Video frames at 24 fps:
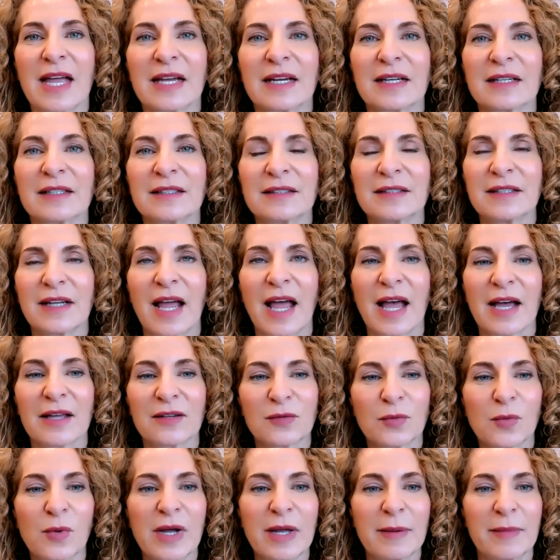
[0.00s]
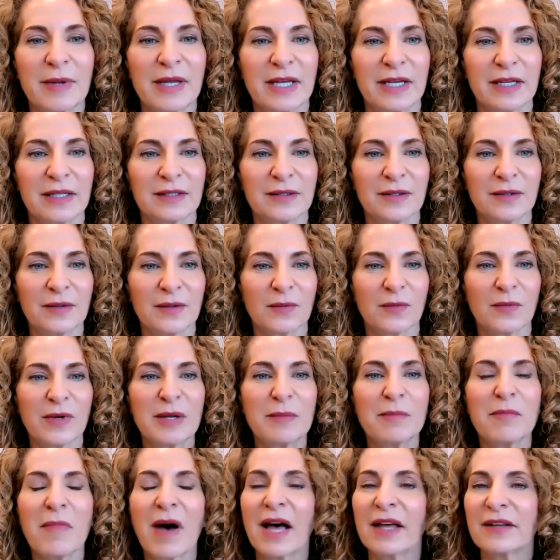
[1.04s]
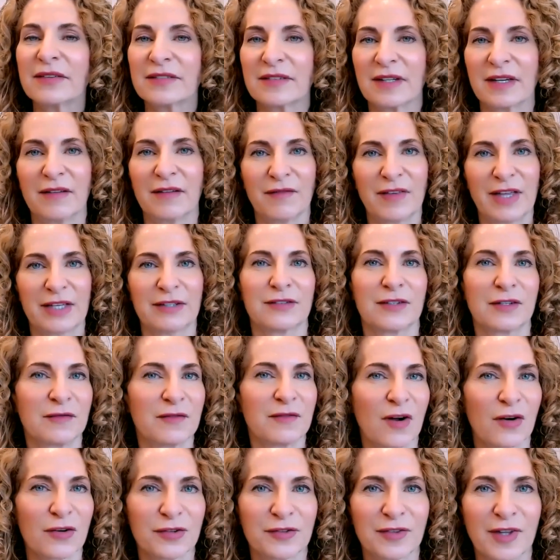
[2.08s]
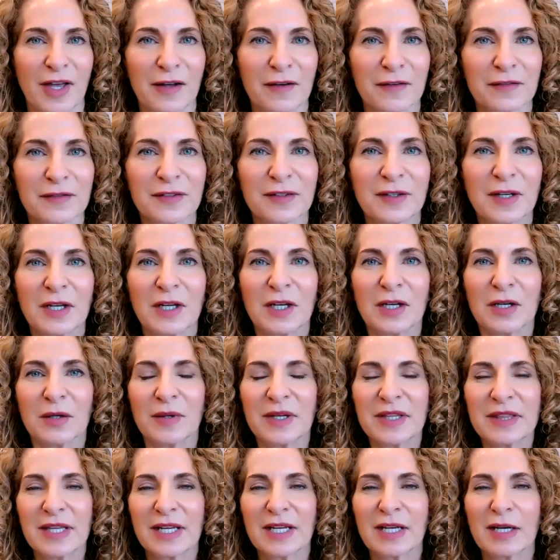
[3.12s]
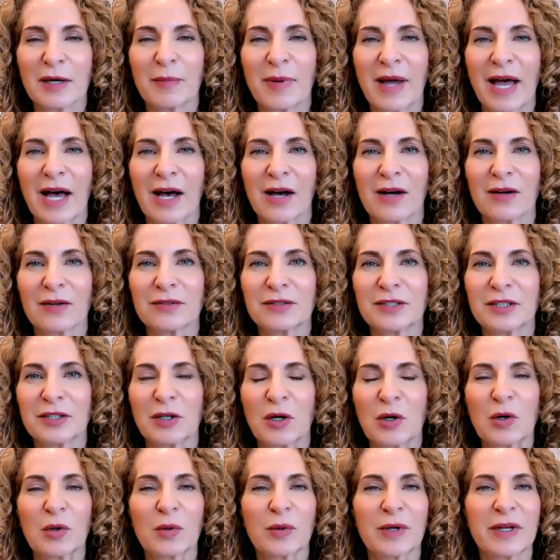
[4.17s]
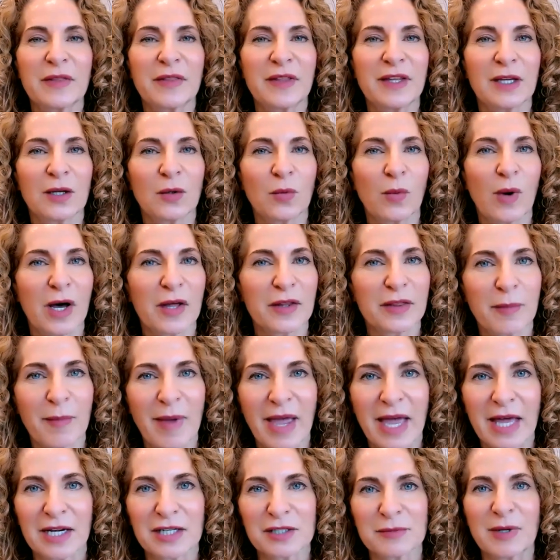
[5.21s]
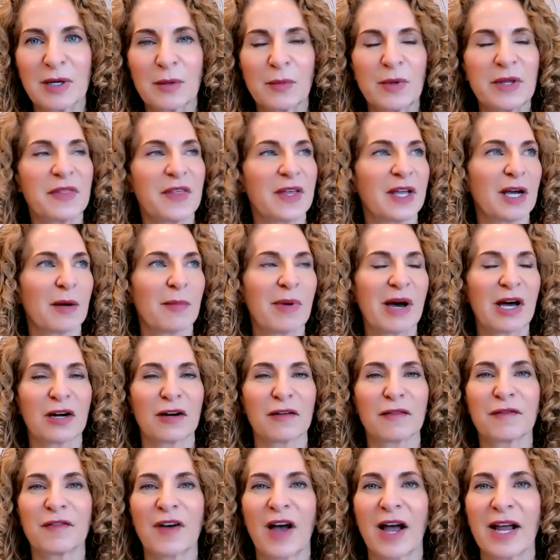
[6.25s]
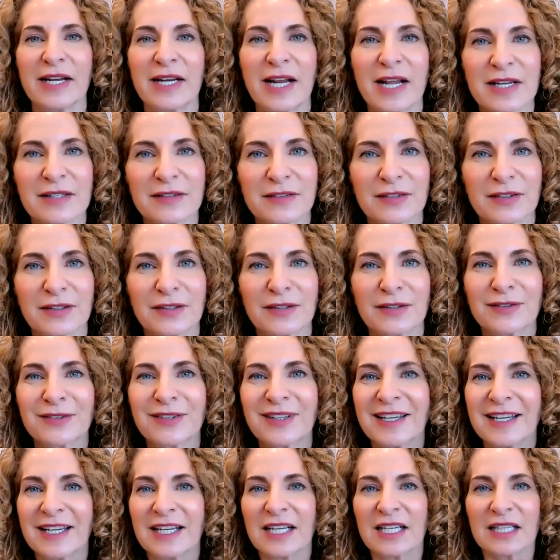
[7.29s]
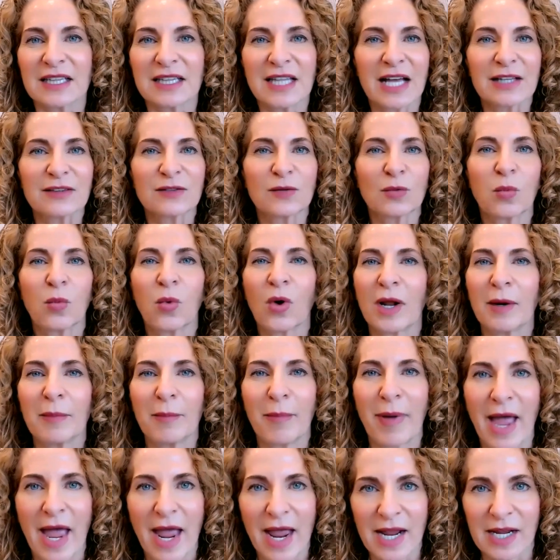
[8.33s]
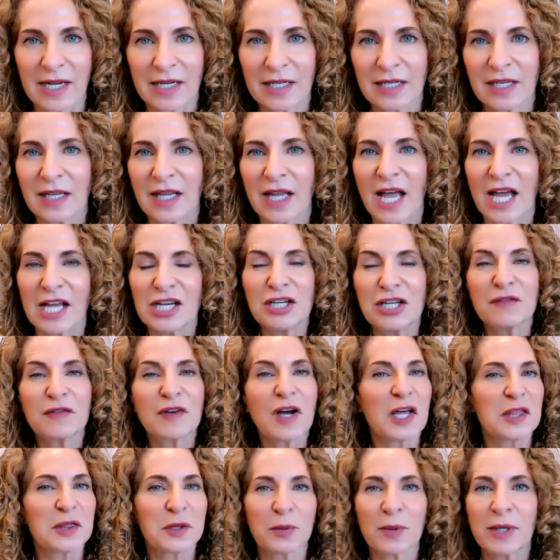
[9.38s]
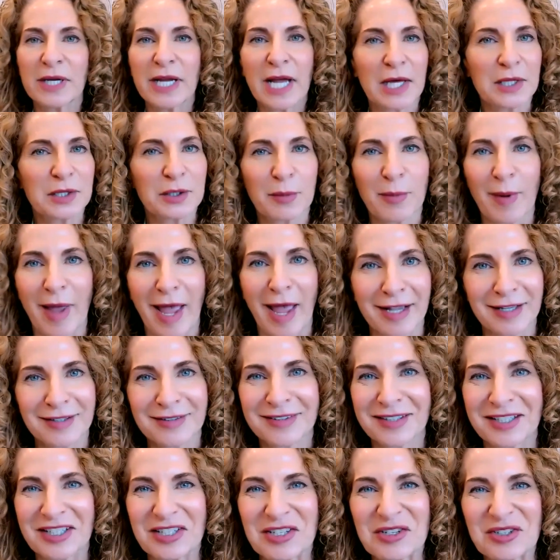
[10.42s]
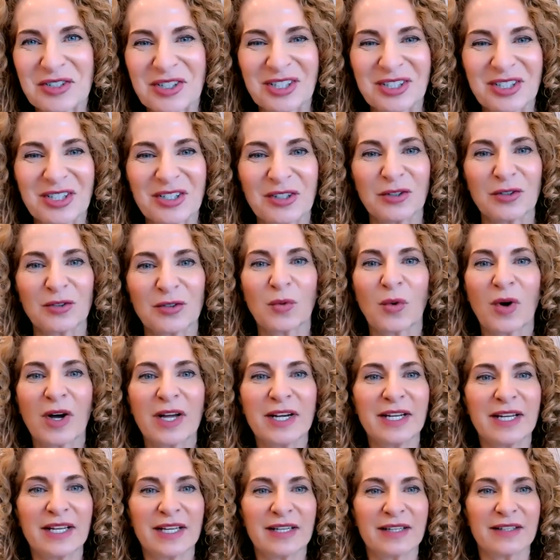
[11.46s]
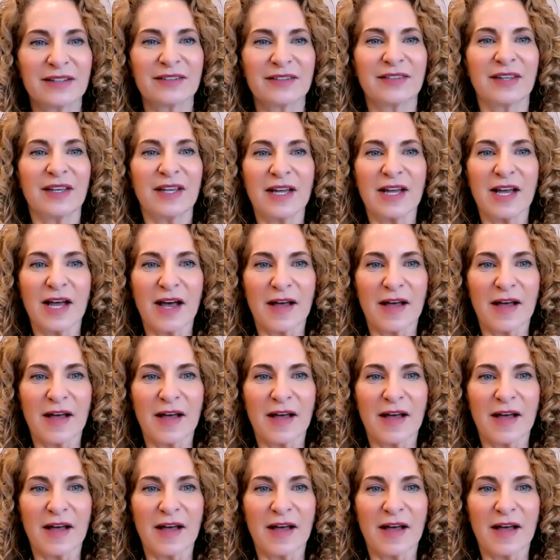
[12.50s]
And as women, we must invest in ourselves. We think about, you know, Corinthian wealth management. We think about our finances. That's one bank. And you've got three other banks that you can use. One is